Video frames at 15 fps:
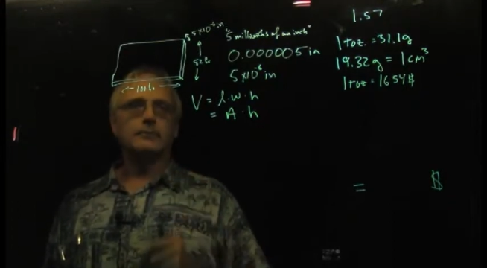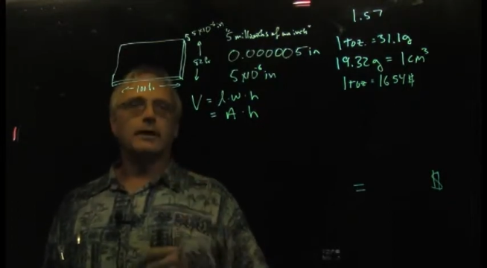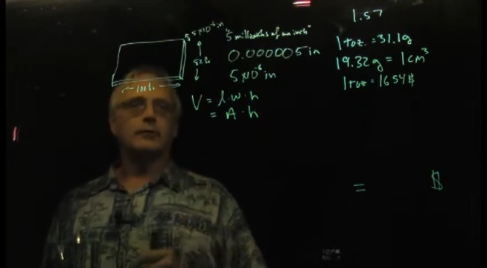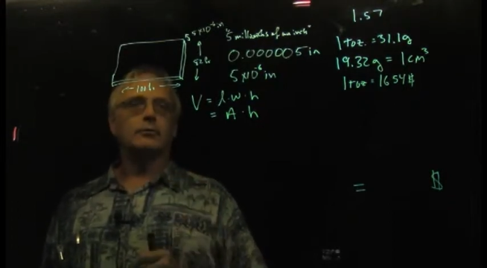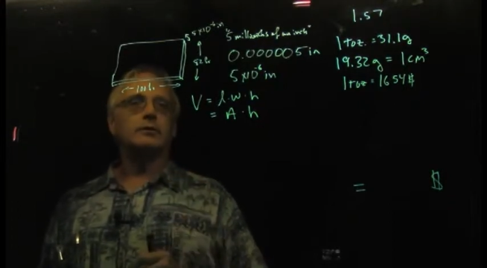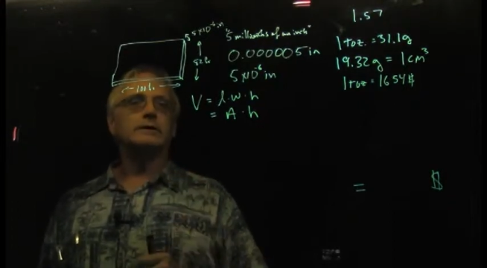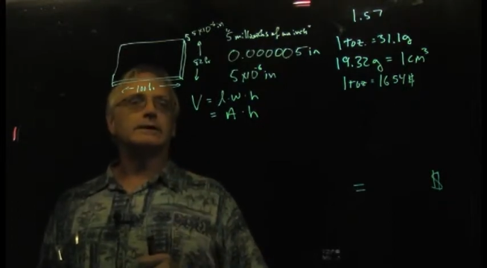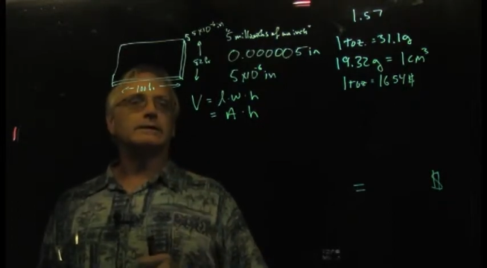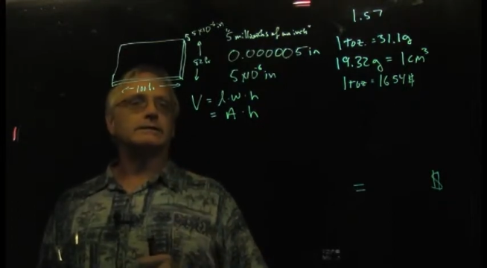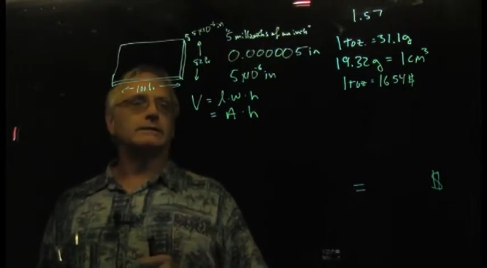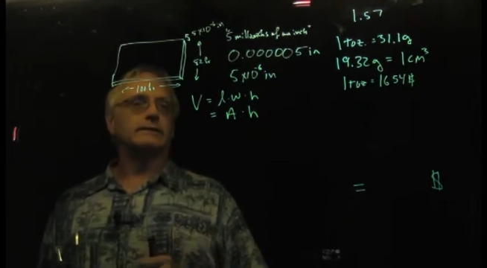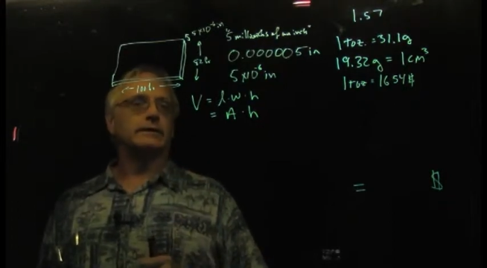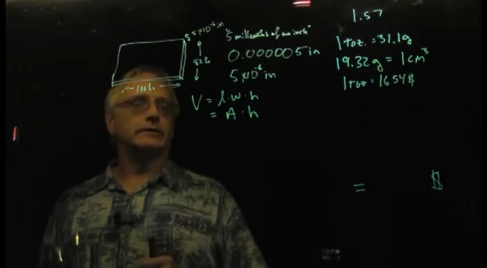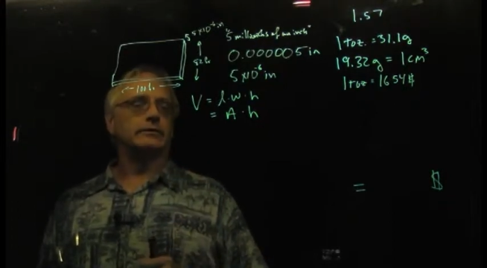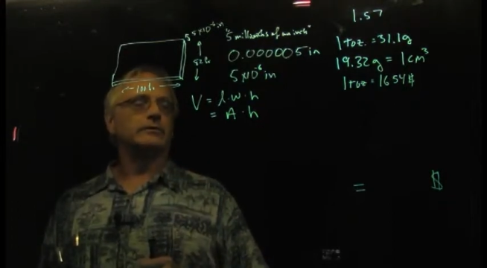but we'll get
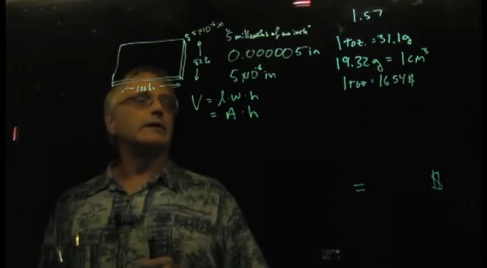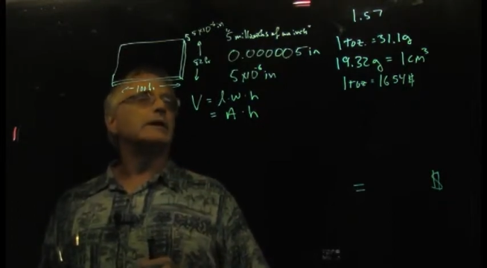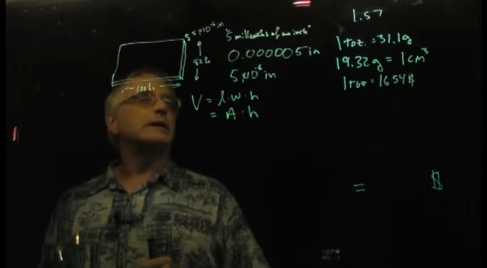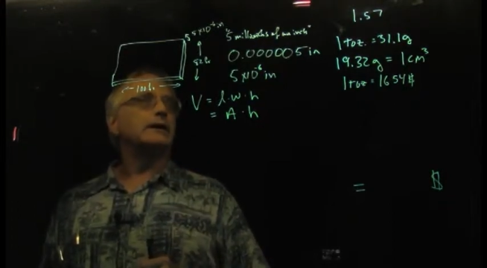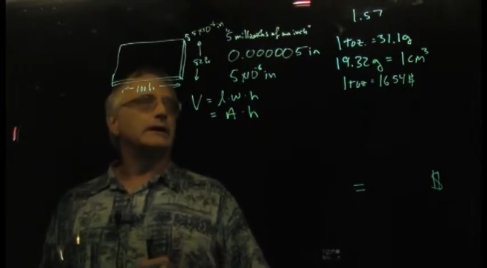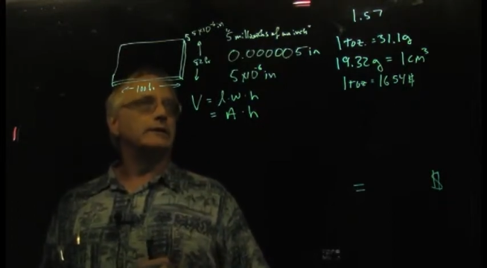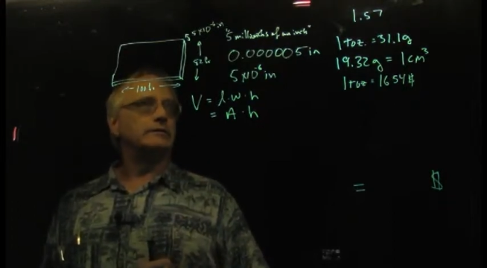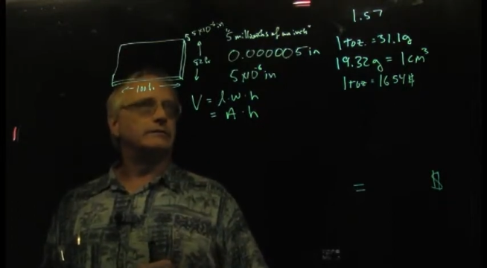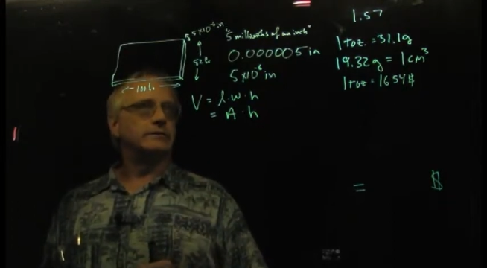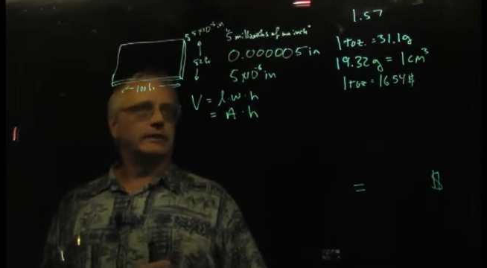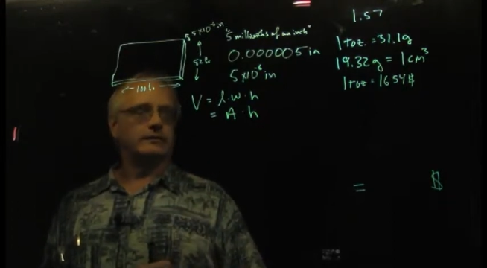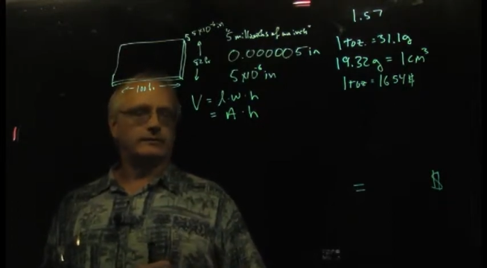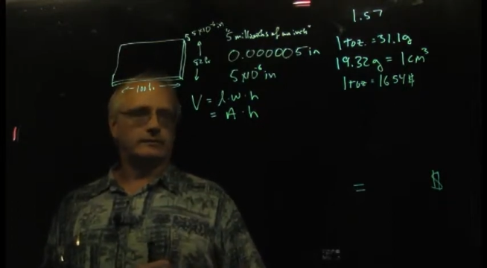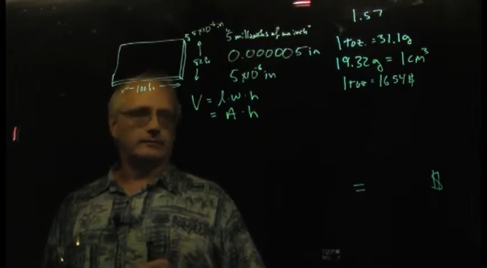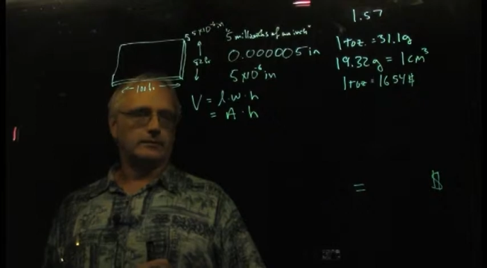to those in
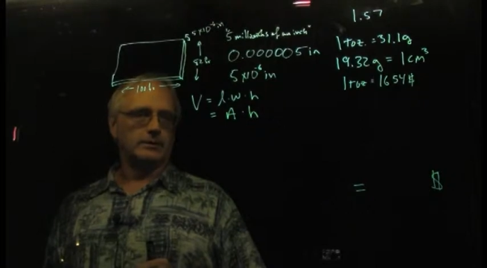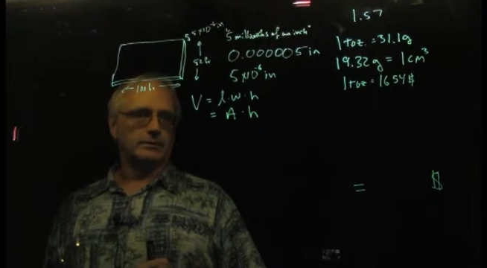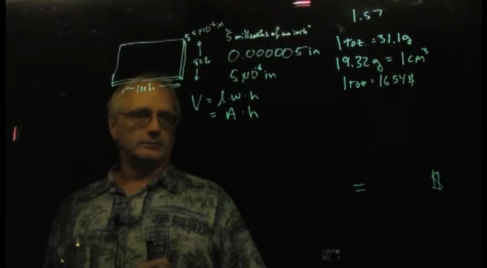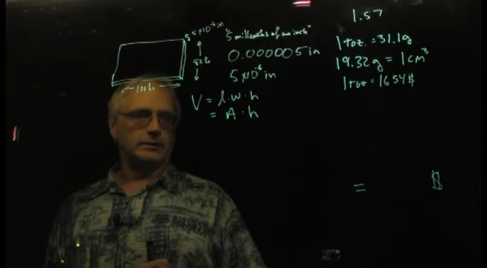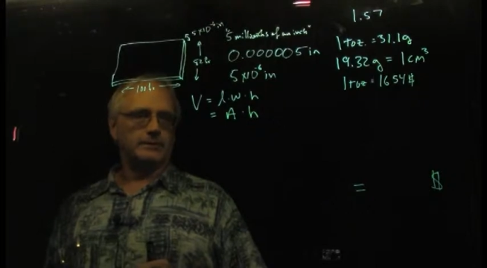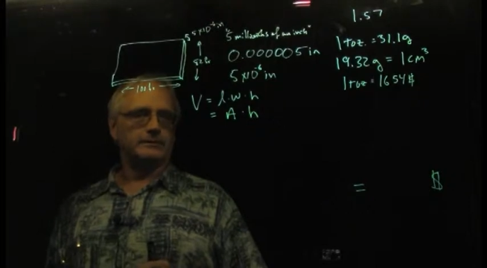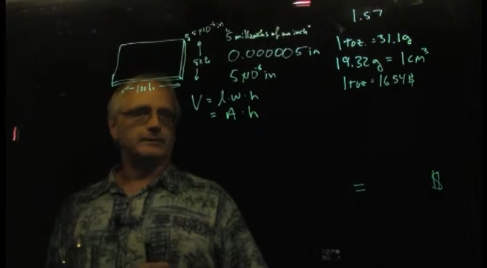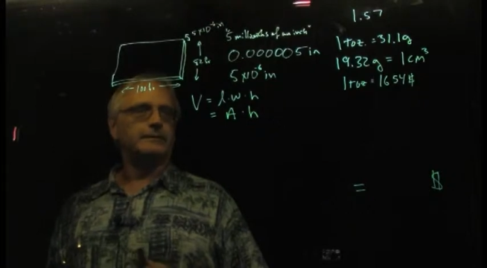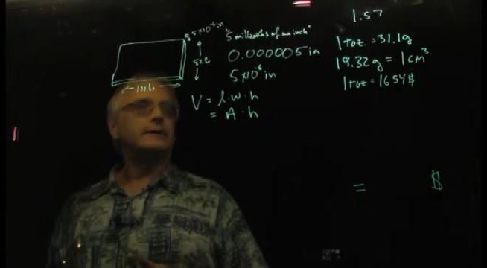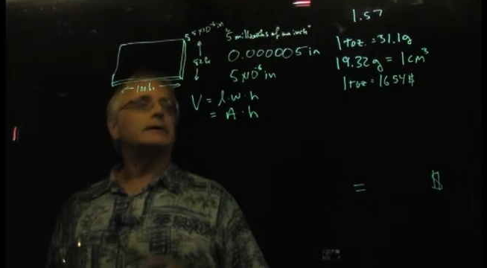just a moment.